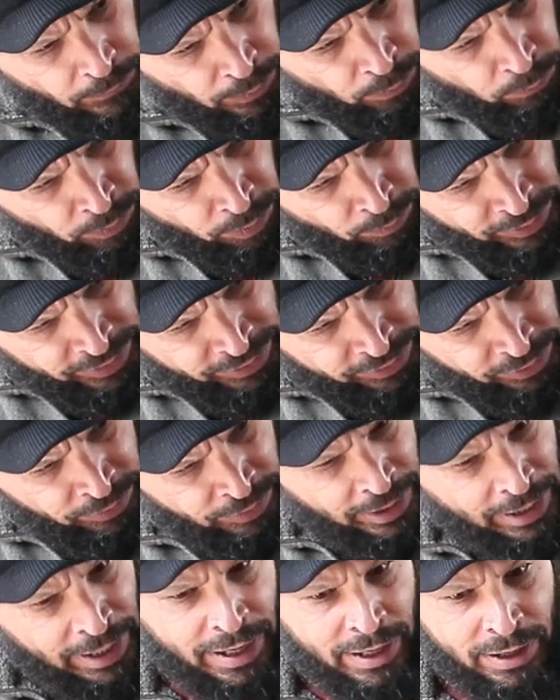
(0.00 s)
what we do
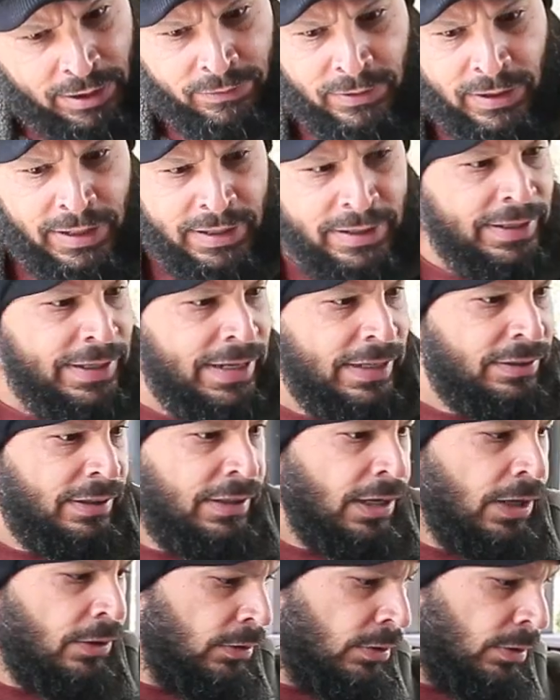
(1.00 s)
have, I need to get to
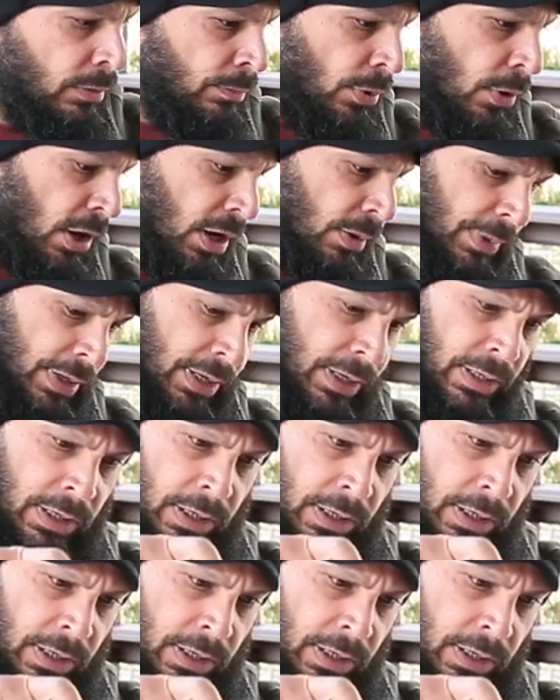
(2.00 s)
the other compartment.